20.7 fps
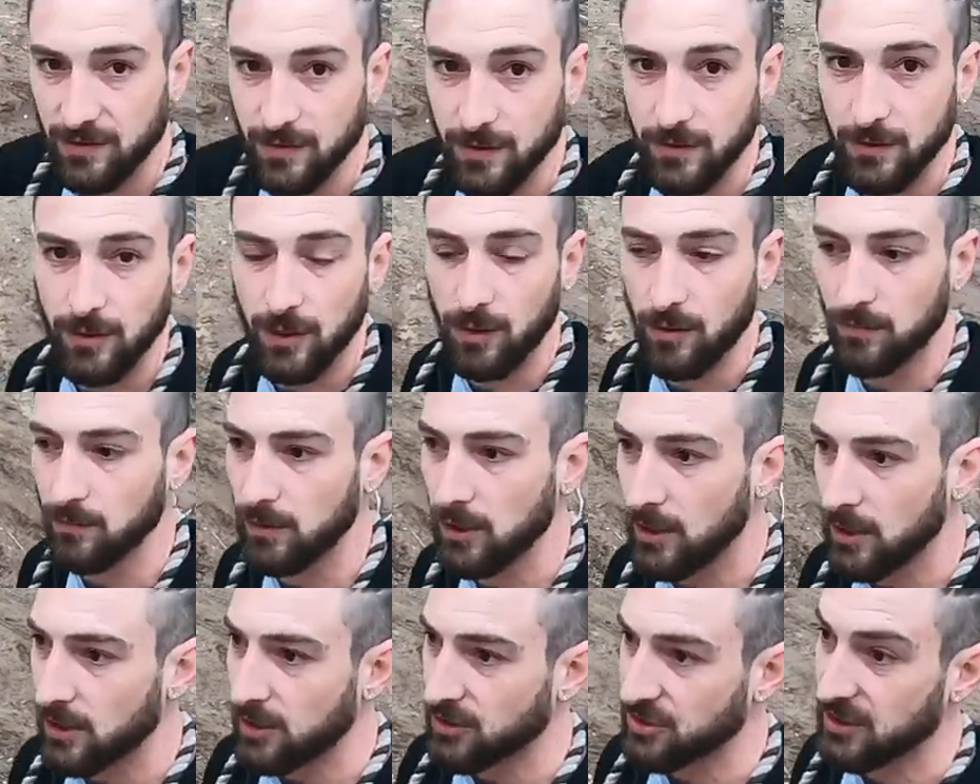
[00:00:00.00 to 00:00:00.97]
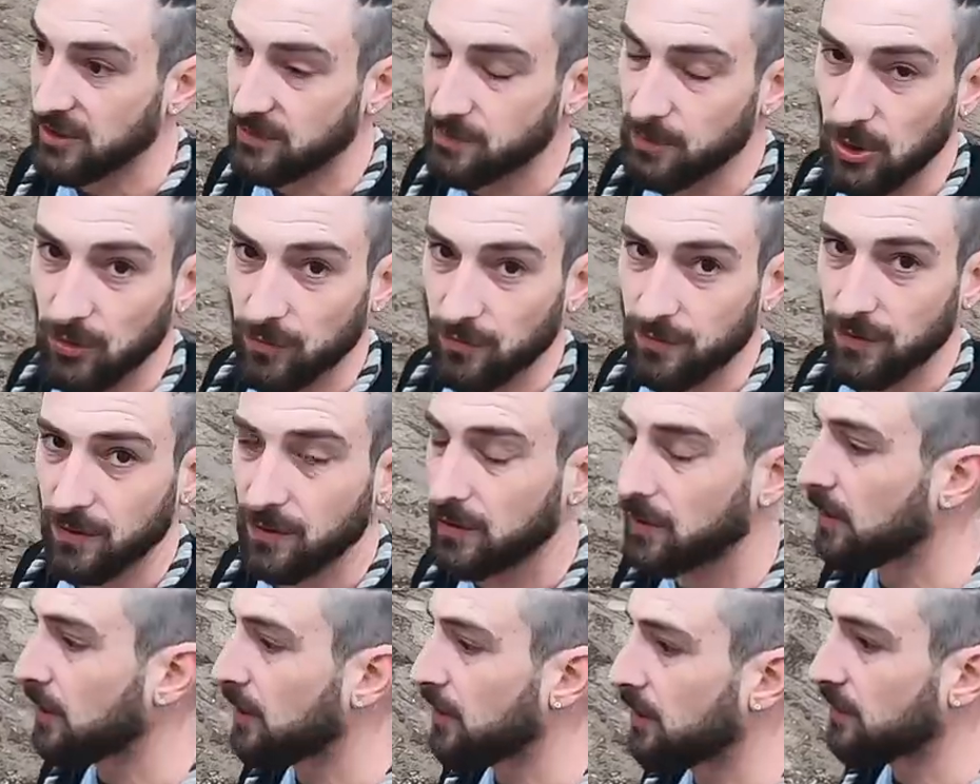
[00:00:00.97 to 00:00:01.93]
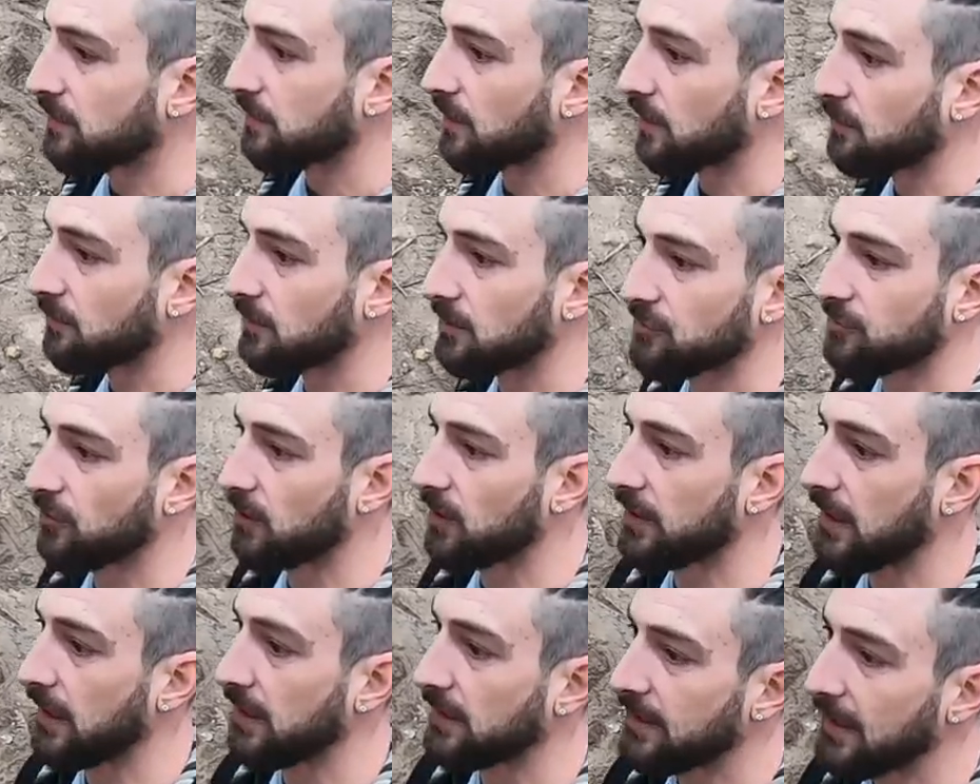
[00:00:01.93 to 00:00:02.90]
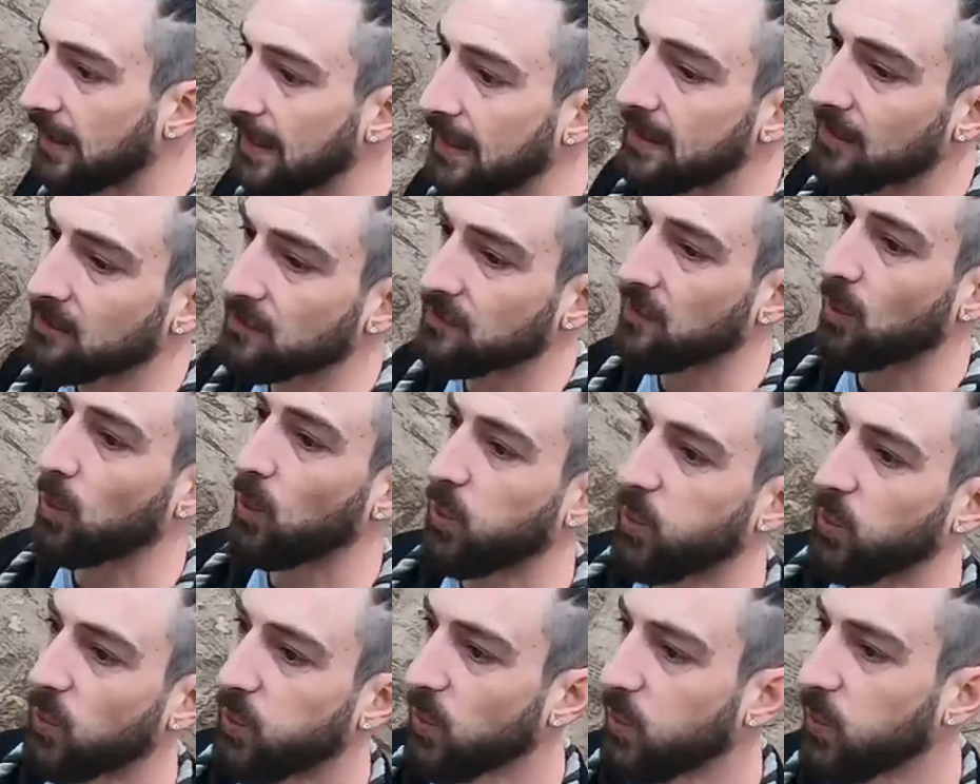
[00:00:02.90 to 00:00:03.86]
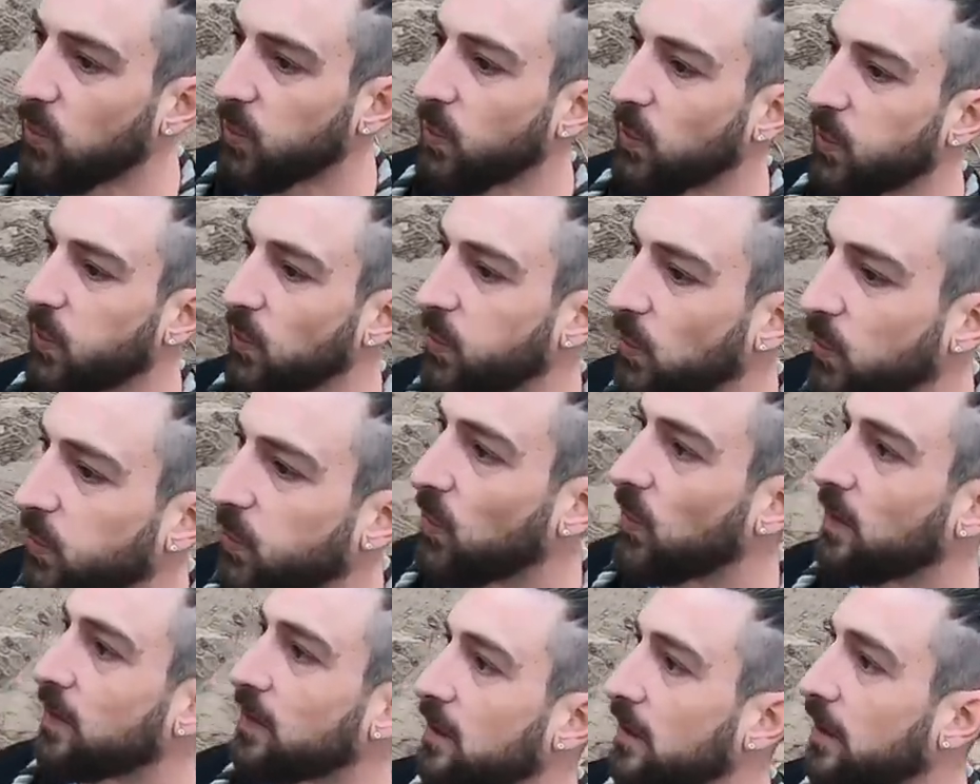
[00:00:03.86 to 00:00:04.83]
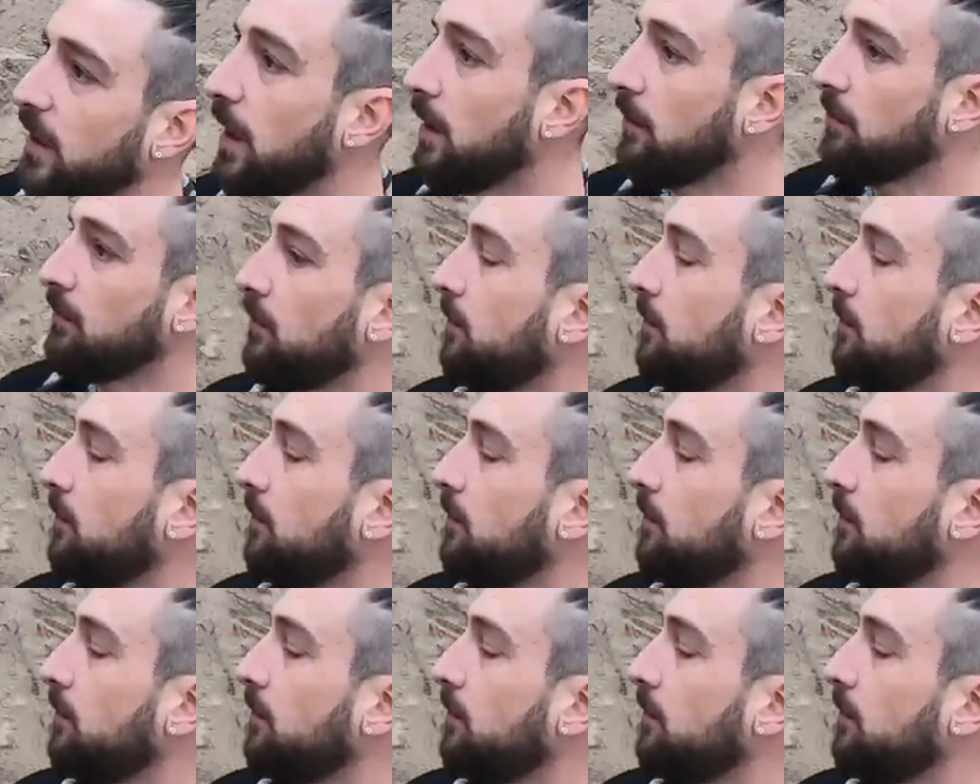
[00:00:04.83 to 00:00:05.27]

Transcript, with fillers: it too long. She's moved. So we'll try again. Cows! Here.